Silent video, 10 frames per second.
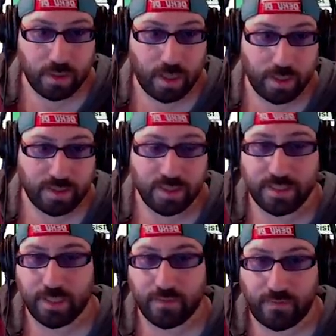uh, to
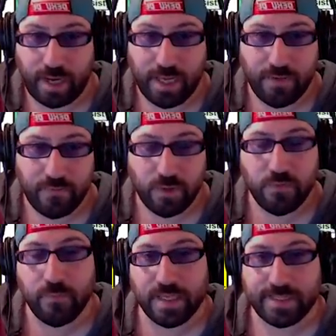tier 5,
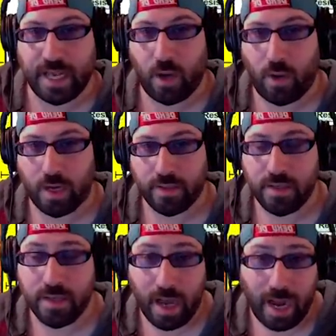you've missed out
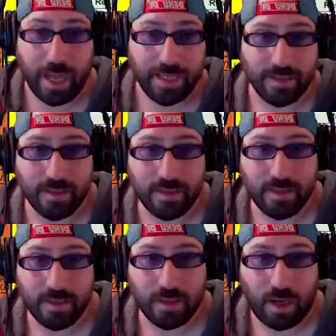on nine
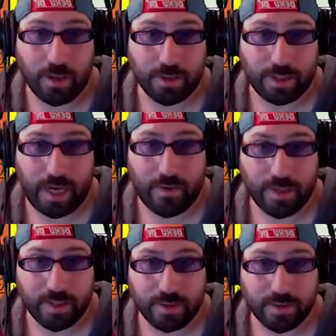other
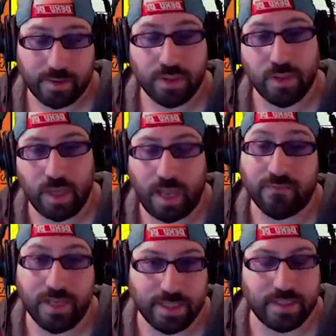characters,
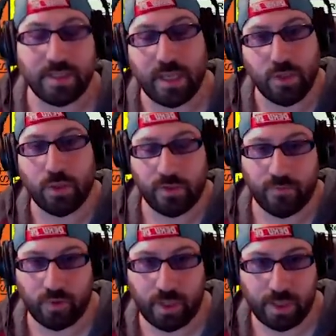at least, that you could
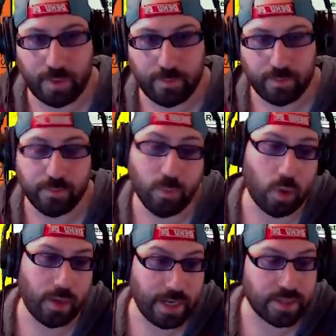have brought up.
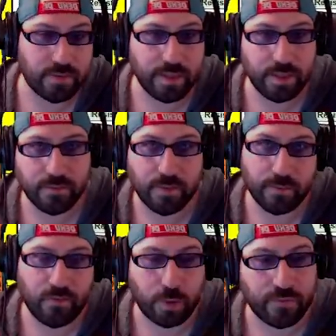More, actually,
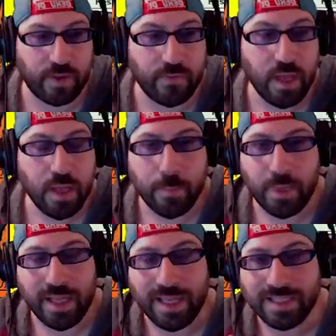from 4 to 5
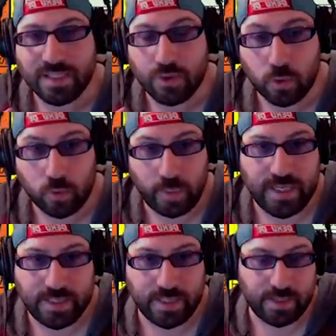but it's
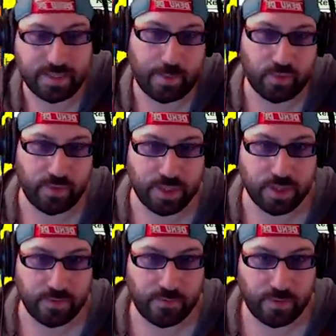crazy the
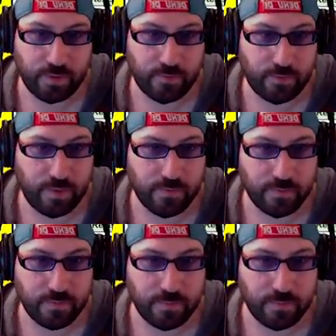separation of, of, of,